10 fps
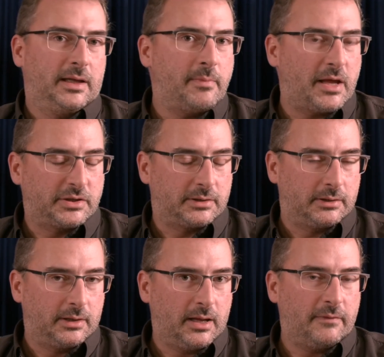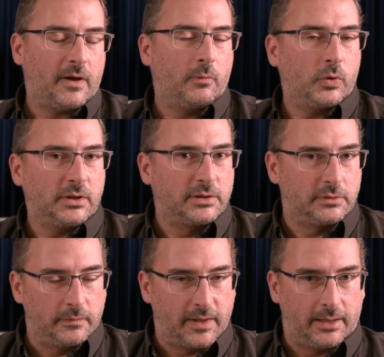Imagine if I wouldn't
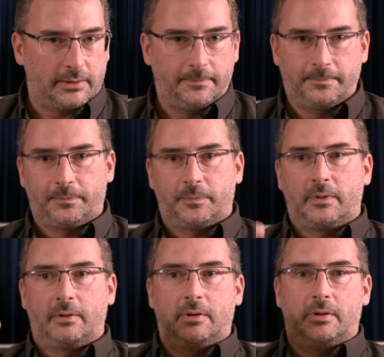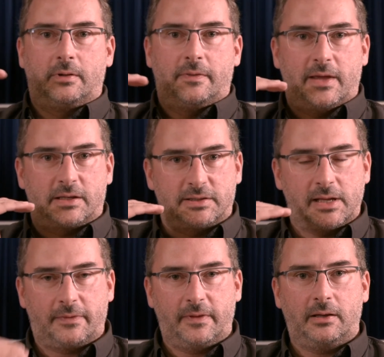do that. There's
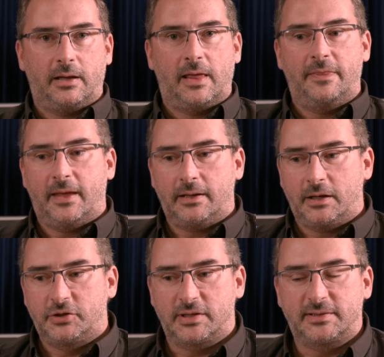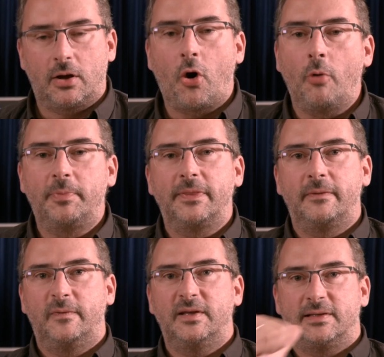nothing, and then I just open
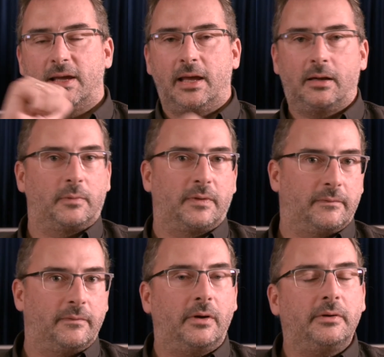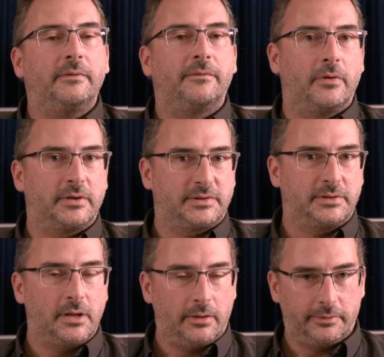the VCA with the very
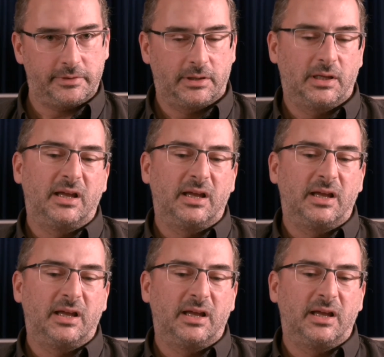first note.